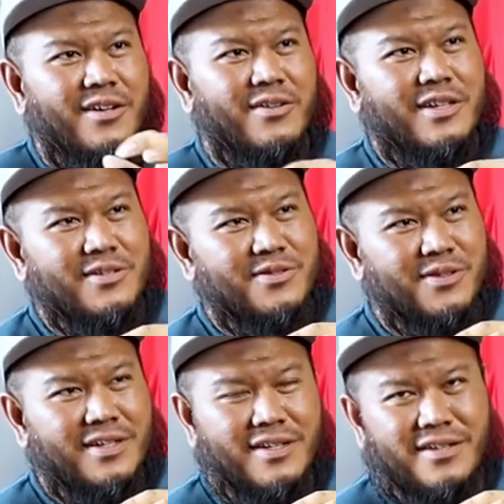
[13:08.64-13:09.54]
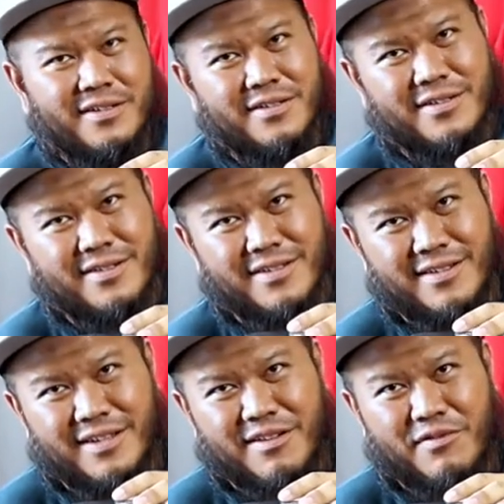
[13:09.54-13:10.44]
Okay, so the
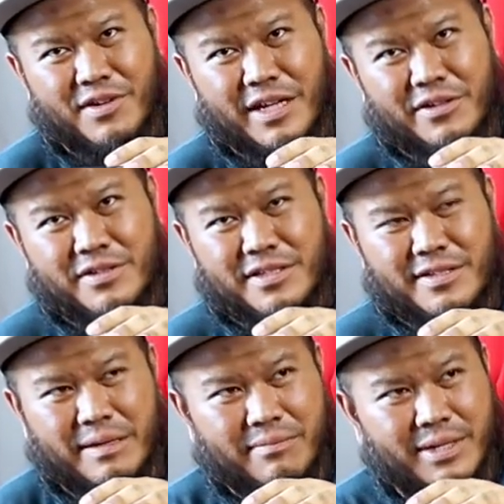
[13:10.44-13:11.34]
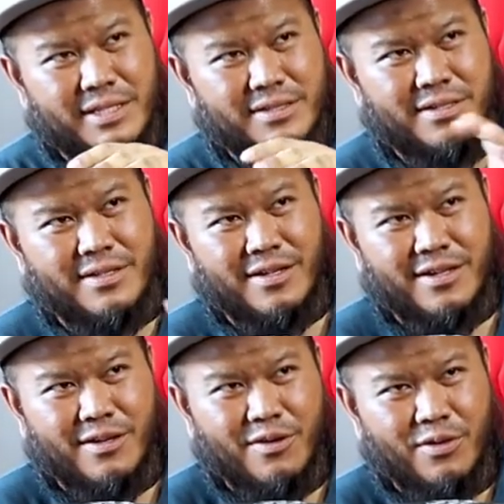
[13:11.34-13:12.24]
Vulcano disc dumbbells
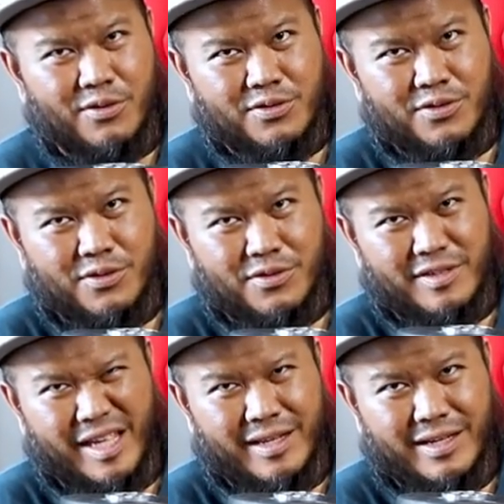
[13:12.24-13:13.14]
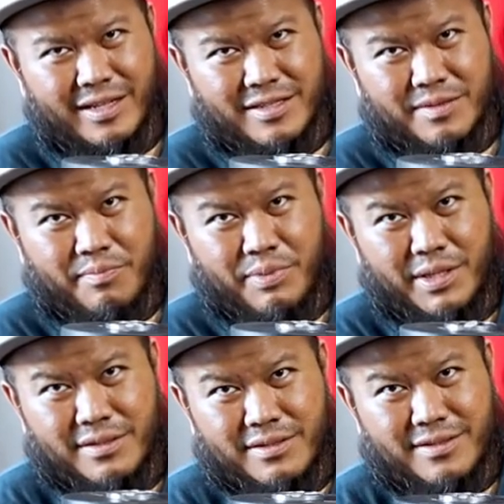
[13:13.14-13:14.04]
also technically
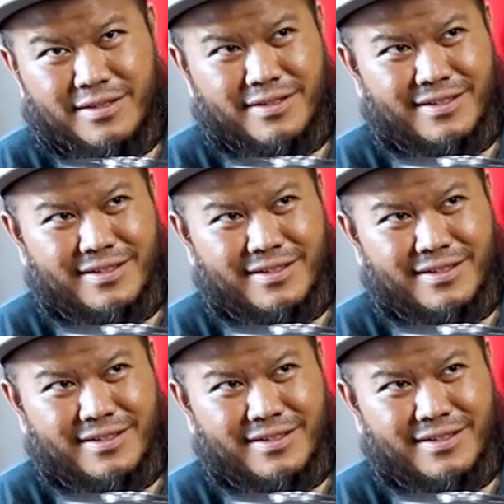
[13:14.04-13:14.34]
spins.